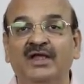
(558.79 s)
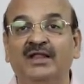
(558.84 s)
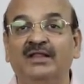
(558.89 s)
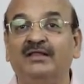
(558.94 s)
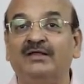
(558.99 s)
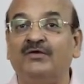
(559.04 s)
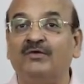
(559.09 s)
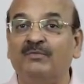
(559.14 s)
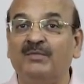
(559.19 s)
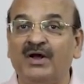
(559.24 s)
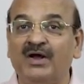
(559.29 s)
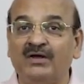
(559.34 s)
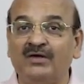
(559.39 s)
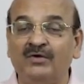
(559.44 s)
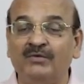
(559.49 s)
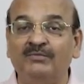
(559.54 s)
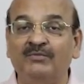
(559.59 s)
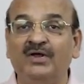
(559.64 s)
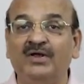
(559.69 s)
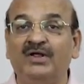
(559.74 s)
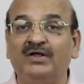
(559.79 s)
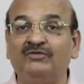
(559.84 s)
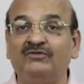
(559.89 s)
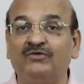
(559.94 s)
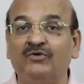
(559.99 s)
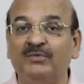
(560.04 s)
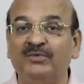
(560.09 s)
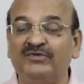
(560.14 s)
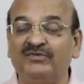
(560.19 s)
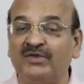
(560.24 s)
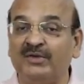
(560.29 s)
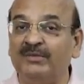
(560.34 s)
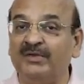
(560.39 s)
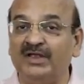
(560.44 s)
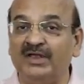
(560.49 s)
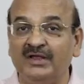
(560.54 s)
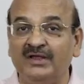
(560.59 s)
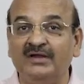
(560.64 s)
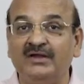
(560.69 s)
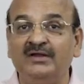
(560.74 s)
And the Mahakumbh, Earth Kumbh is
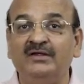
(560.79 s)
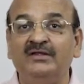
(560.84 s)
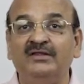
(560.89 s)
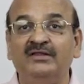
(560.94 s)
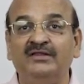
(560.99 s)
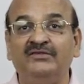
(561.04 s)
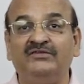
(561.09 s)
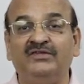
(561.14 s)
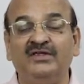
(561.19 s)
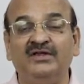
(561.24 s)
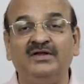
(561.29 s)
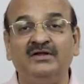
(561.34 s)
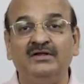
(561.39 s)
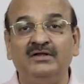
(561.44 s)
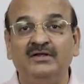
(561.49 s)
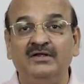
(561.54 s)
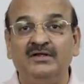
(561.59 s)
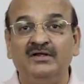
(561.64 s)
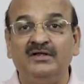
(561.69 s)
coming here this year.